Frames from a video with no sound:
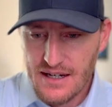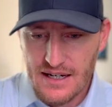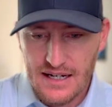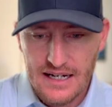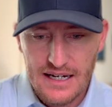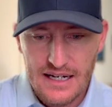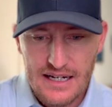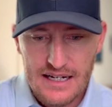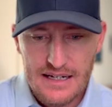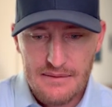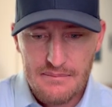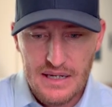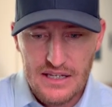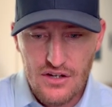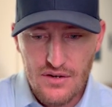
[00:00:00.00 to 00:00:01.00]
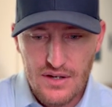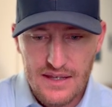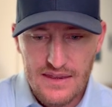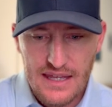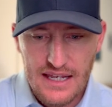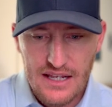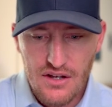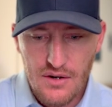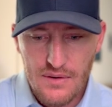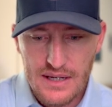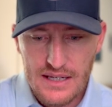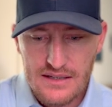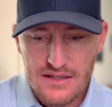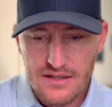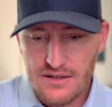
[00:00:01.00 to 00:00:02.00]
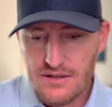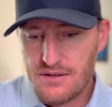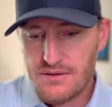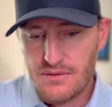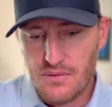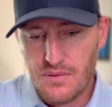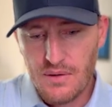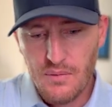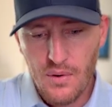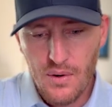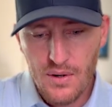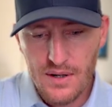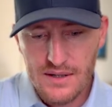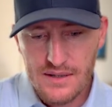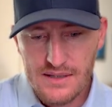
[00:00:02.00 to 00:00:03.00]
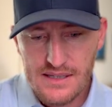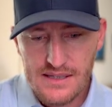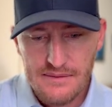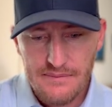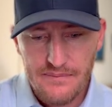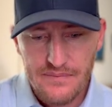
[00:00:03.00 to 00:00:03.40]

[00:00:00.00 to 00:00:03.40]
You can then go into rewards,